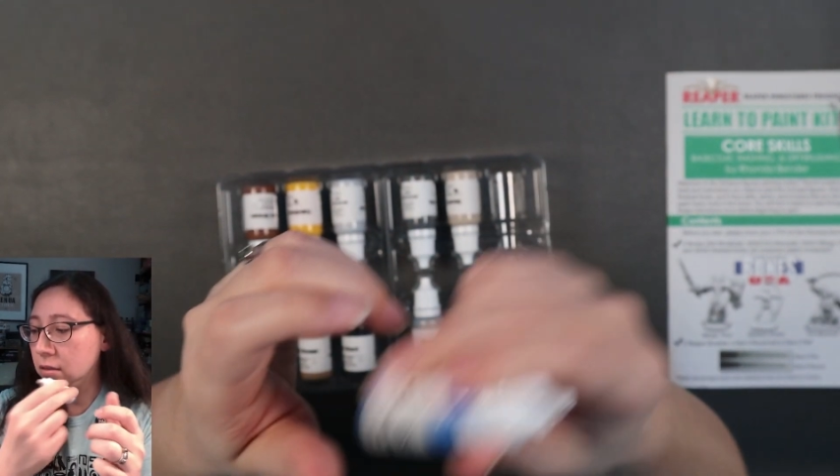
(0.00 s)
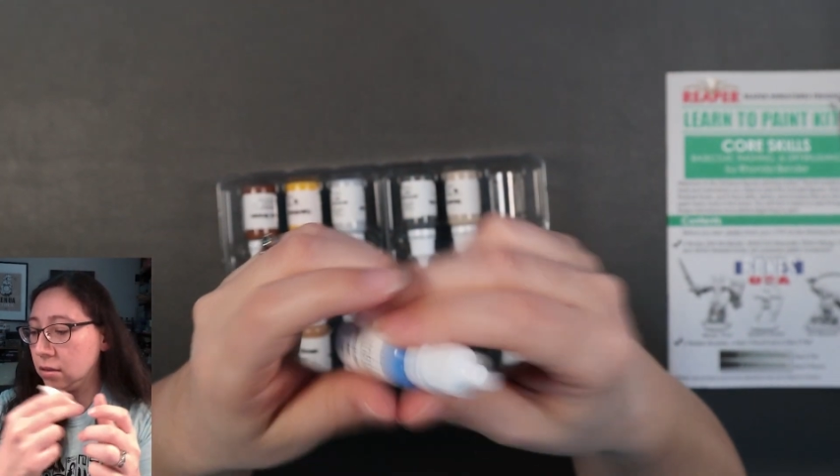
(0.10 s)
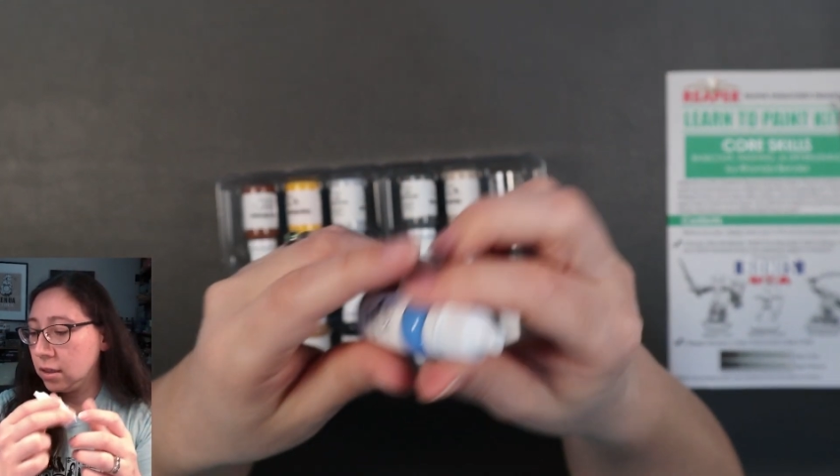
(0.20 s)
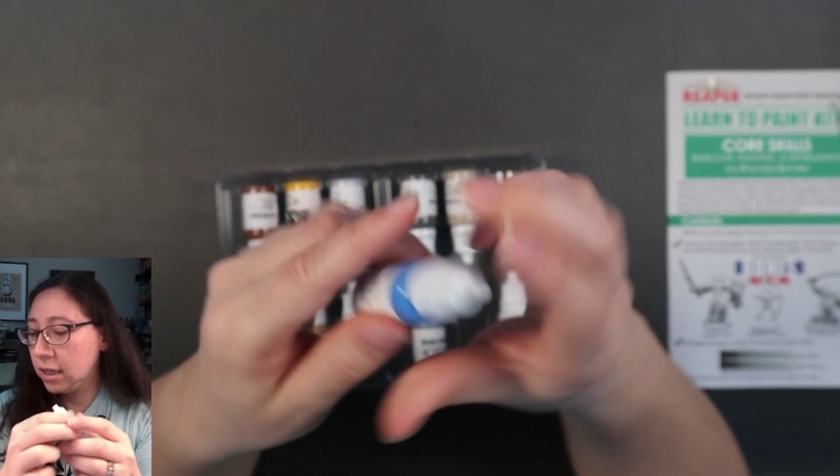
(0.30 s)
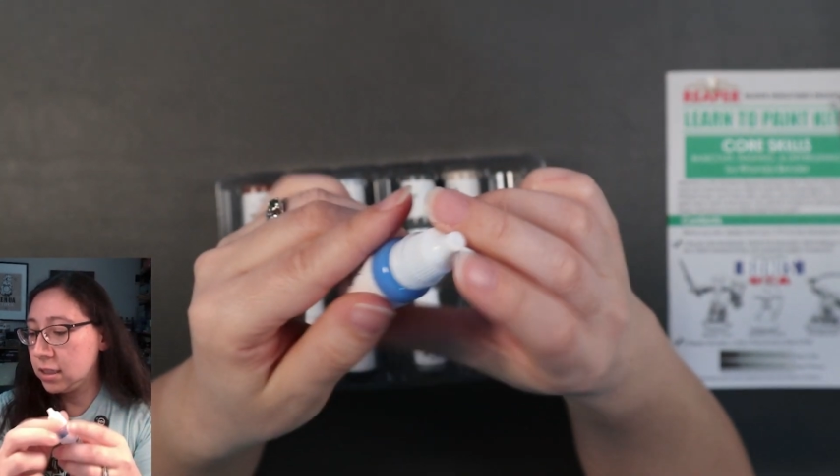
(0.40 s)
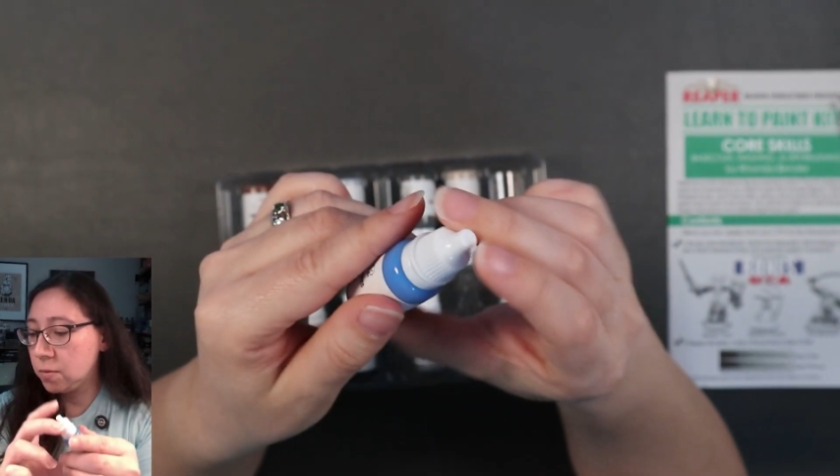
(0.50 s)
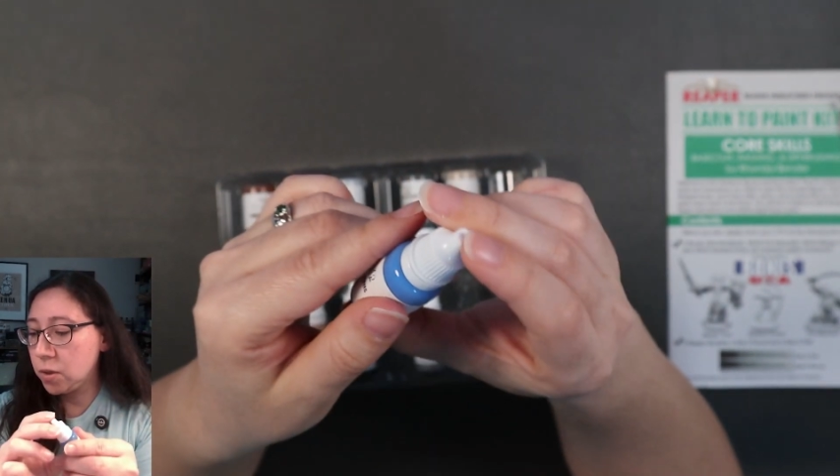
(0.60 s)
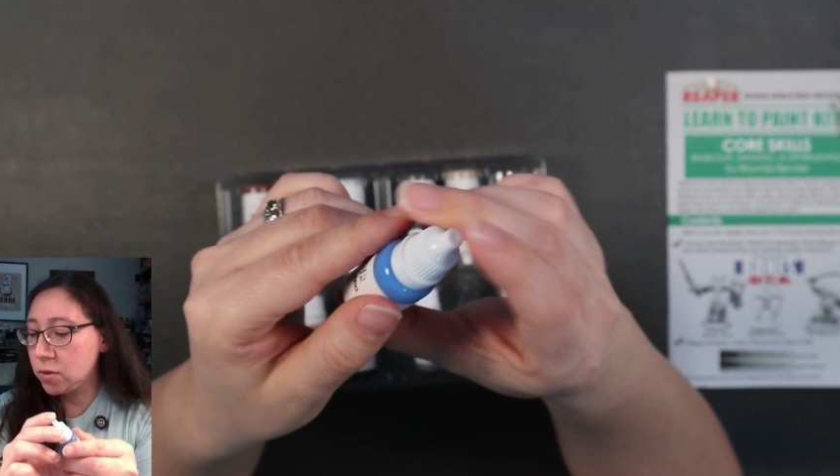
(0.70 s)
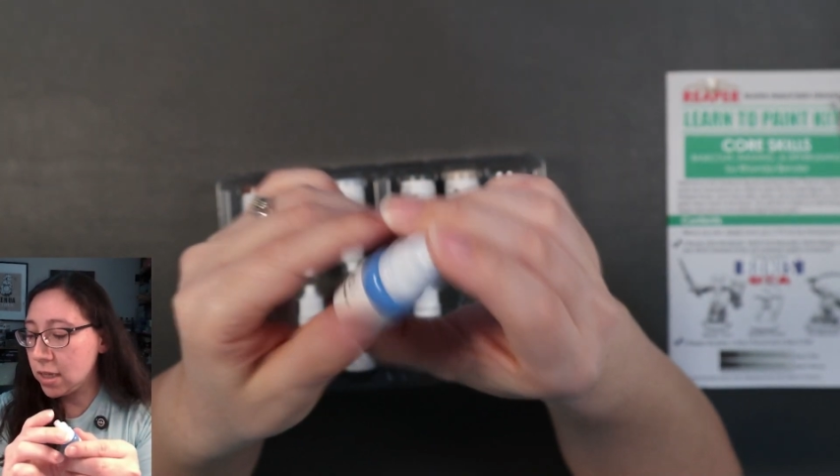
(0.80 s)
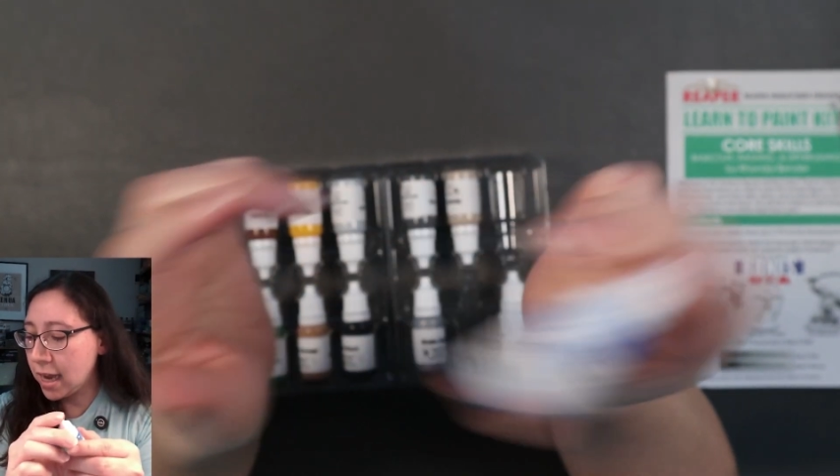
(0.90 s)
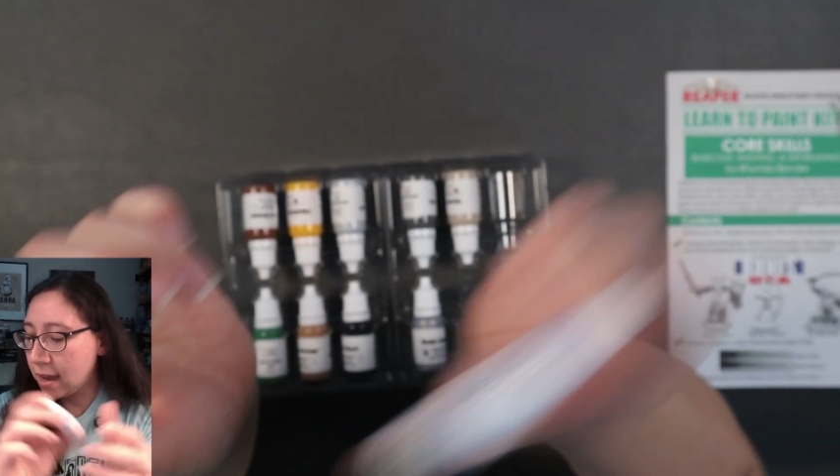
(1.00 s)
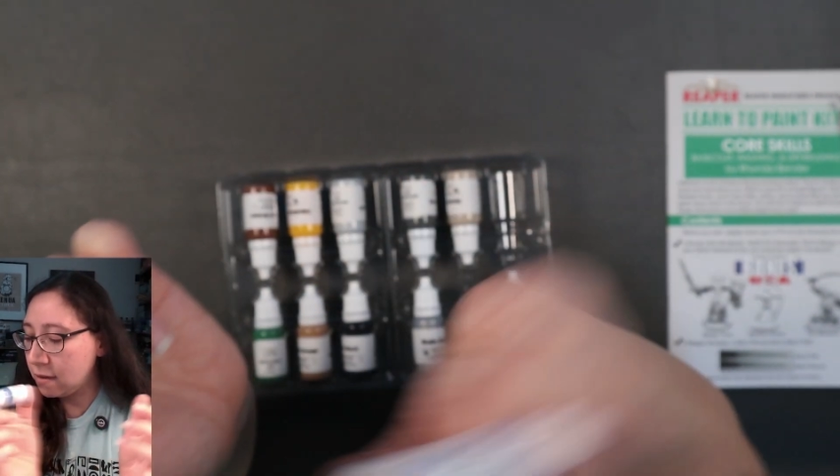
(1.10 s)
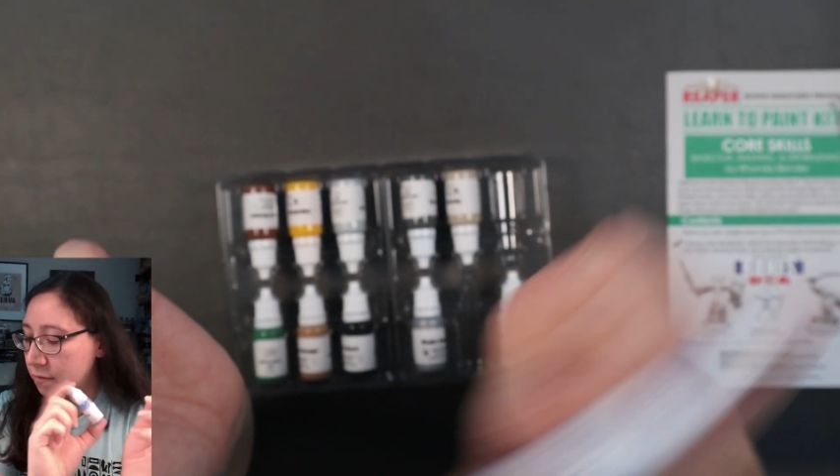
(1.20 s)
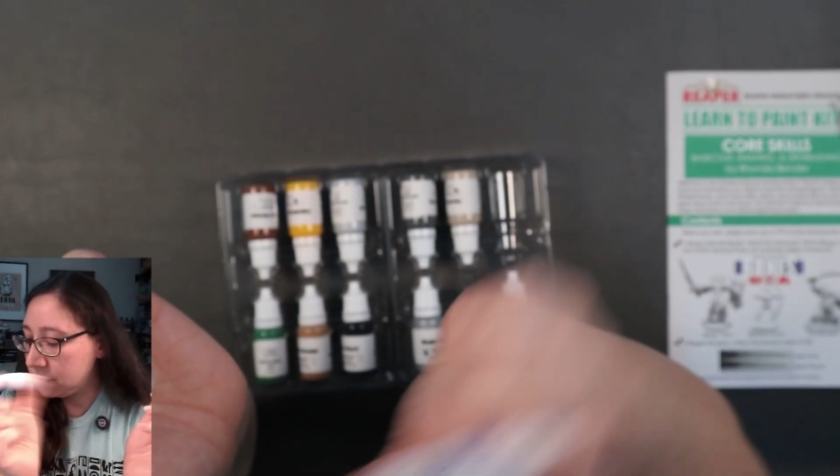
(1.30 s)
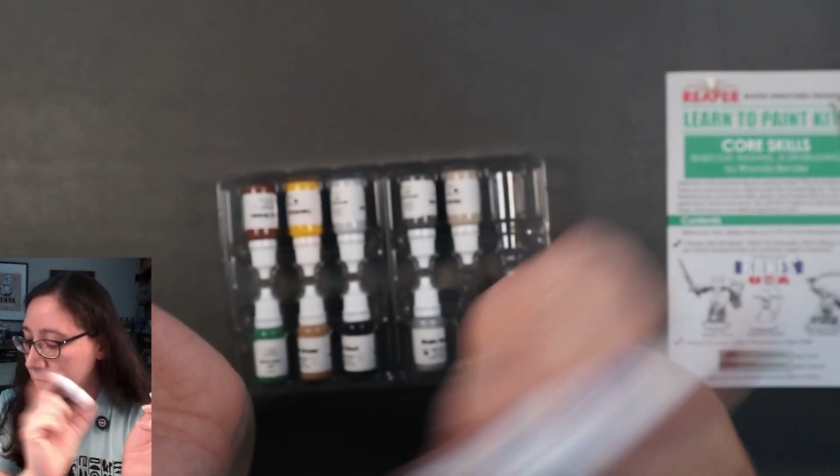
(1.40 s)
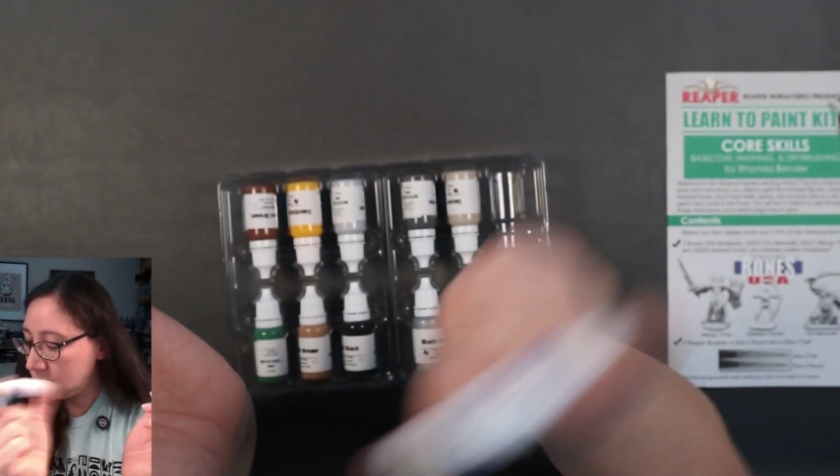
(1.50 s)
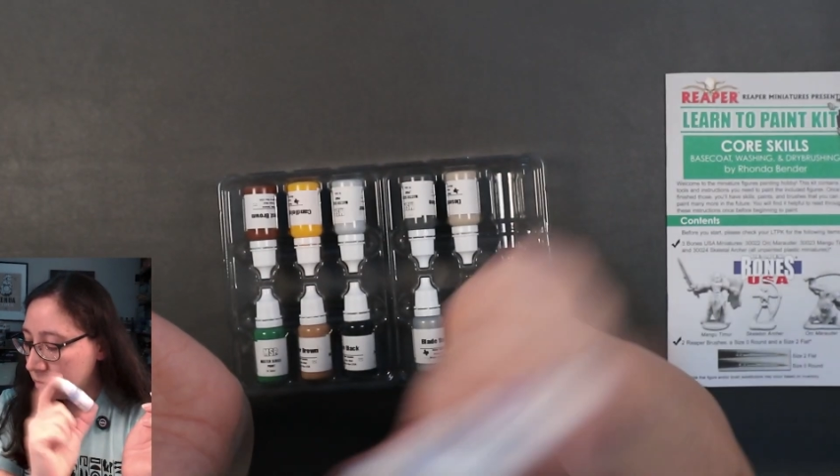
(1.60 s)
it's supposed to have,